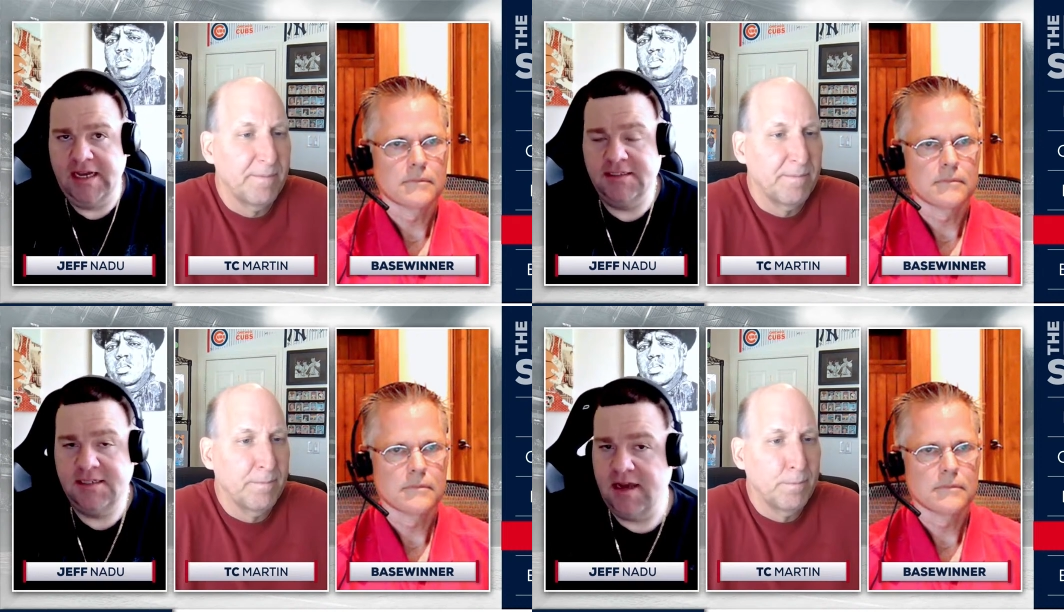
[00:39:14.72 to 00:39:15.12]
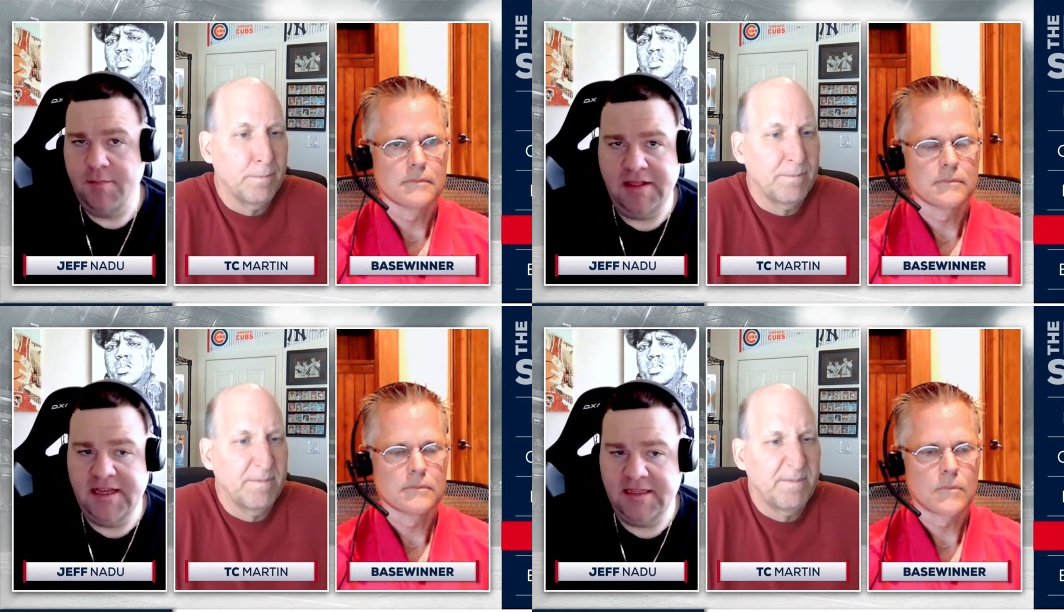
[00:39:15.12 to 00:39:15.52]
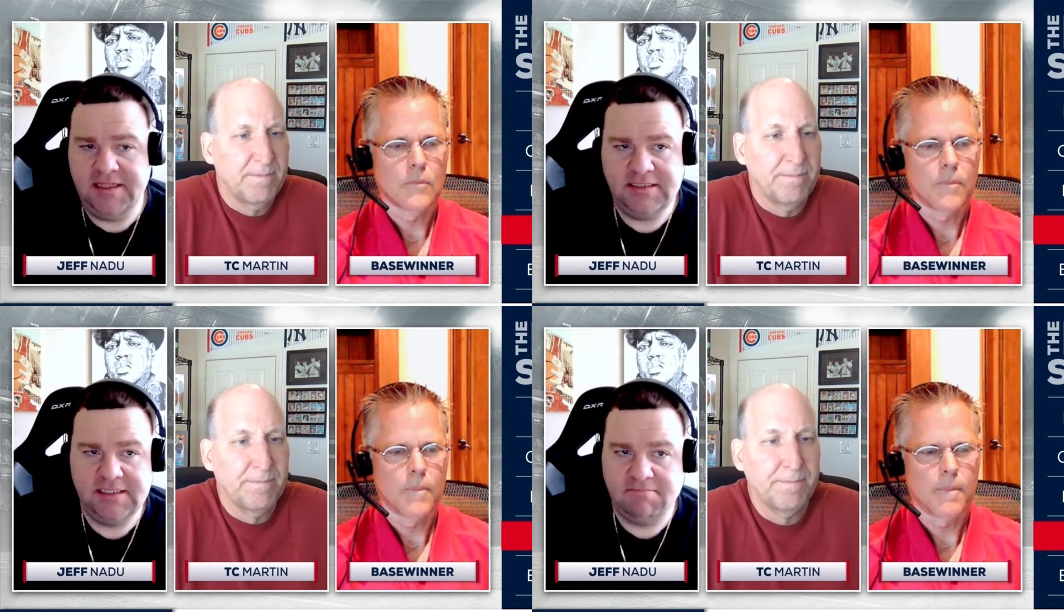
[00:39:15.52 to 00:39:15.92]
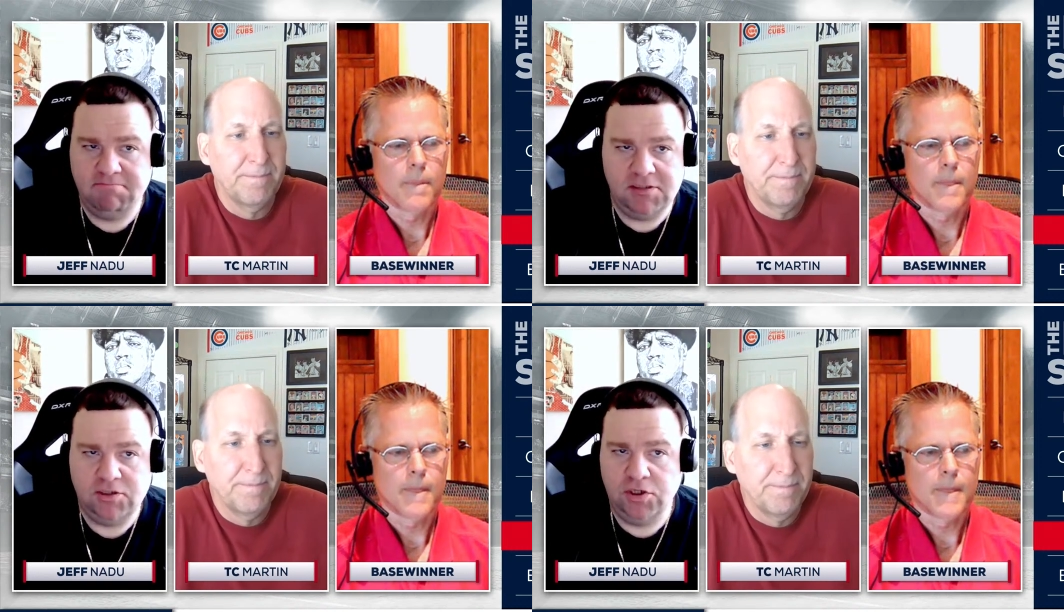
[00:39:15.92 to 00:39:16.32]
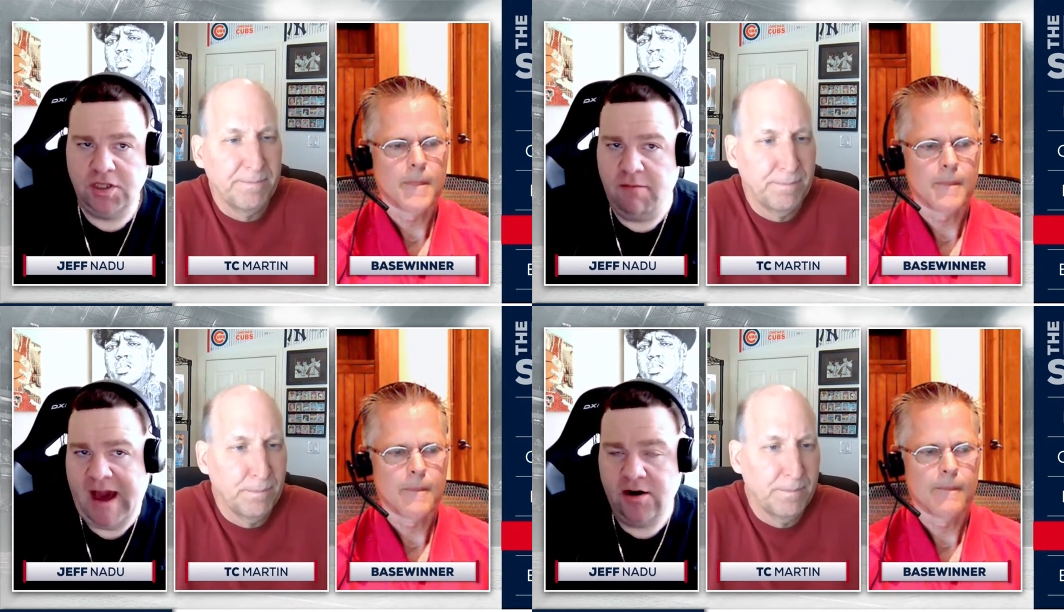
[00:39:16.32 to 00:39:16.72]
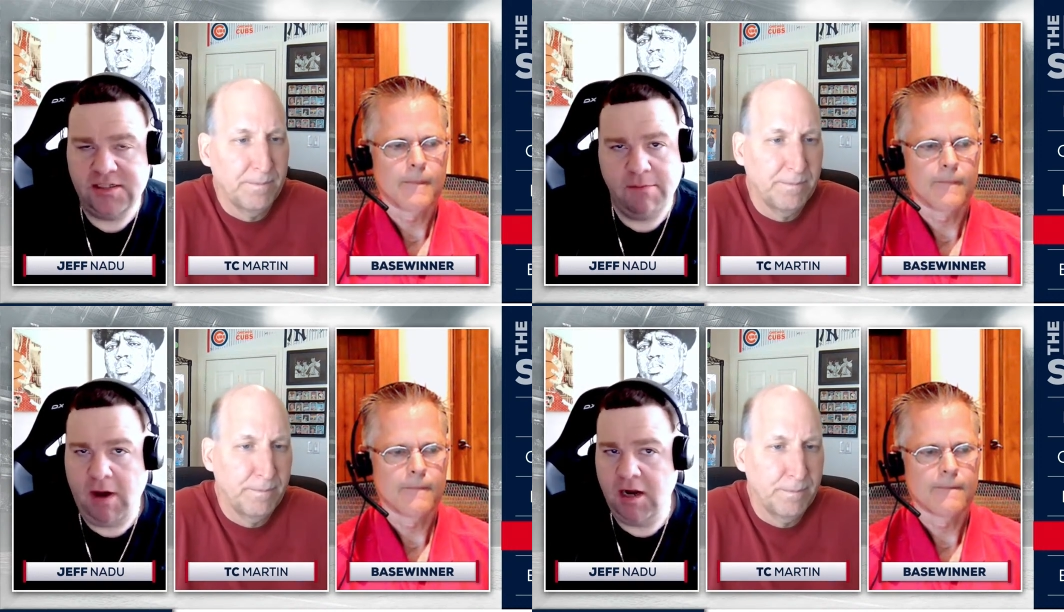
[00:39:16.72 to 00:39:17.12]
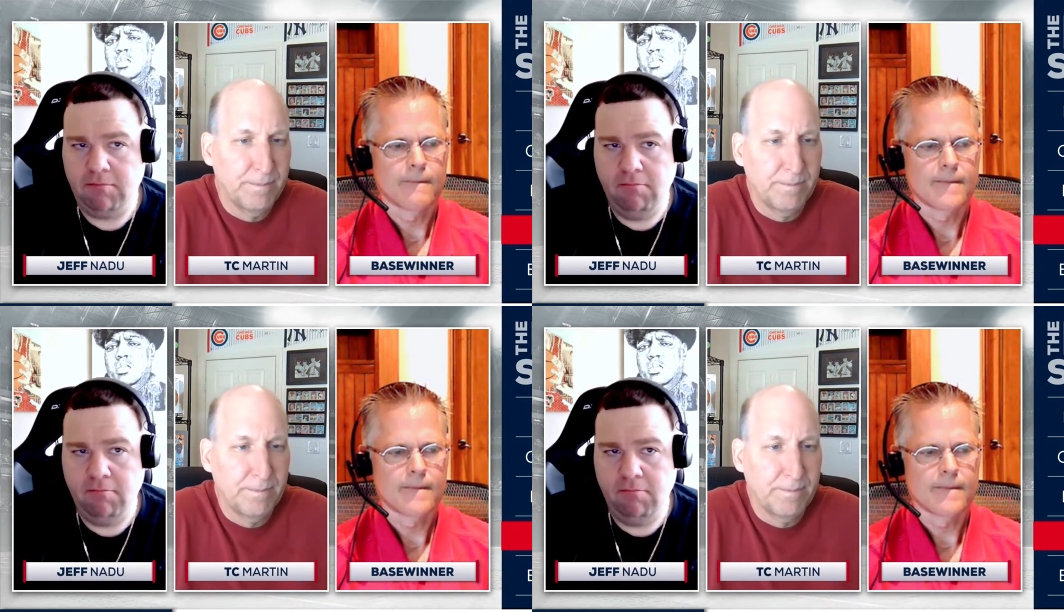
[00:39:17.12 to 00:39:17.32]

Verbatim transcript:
Speaker 1: it is. I mean, the truth of the matter is, and